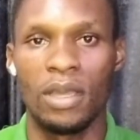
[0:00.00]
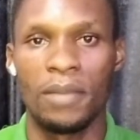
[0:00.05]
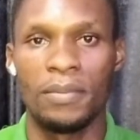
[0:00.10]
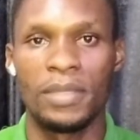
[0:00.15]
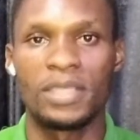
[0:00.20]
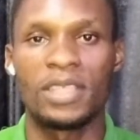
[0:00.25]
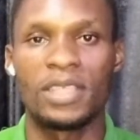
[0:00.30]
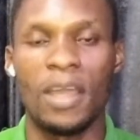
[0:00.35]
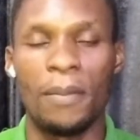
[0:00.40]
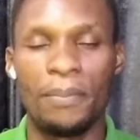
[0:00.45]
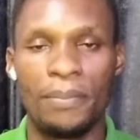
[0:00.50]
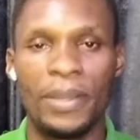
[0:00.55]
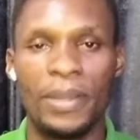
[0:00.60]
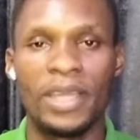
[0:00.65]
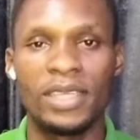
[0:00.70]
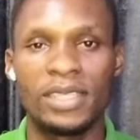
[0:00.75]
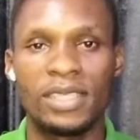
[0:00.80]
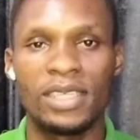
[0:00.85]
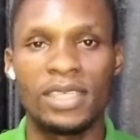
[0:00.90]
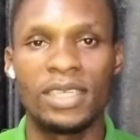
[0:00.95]
Mr.
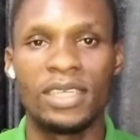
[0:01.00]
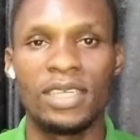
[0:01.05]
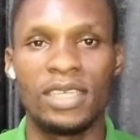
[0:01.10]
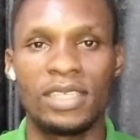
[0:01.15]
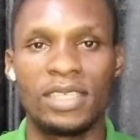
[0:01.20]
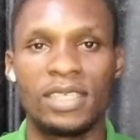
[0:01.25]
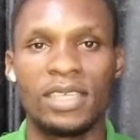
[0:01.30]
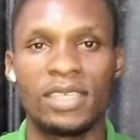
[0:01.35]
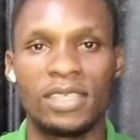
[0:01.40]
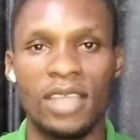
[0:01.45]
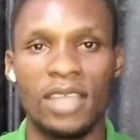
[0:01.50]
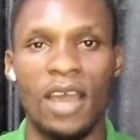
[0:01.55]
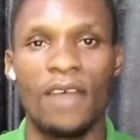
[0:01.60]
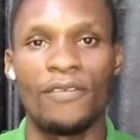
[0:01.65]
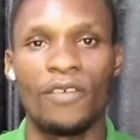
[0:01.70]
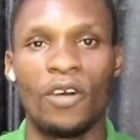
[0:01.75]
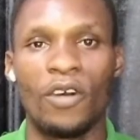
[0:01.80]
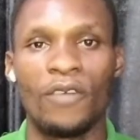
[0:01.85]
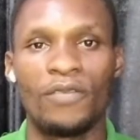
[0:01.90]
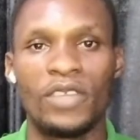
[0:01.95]
Benson is a
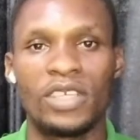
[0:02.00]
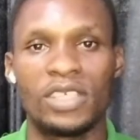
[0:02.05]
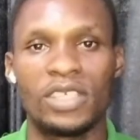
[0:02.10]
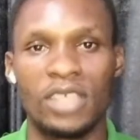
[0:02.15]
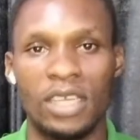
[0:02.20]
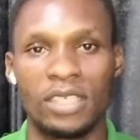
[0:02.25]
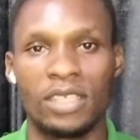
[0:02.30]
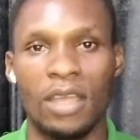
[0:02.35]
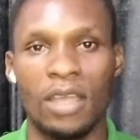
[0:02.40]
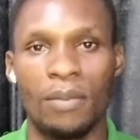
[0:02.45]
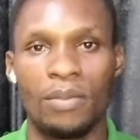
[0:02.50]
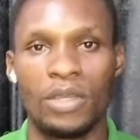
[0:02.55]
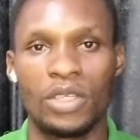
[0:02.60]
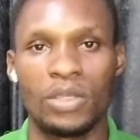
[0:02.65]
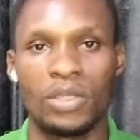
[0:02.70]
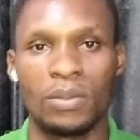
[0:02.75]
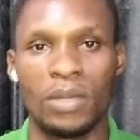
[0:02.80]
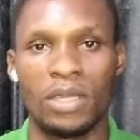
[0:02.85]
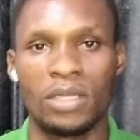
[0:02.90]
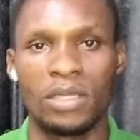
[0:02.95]
staff of this
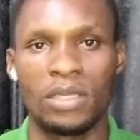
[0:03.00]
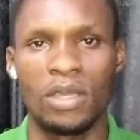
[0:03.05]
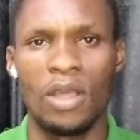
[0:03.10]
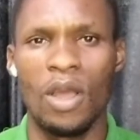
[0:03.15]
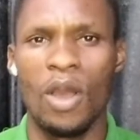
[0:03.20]
establishment.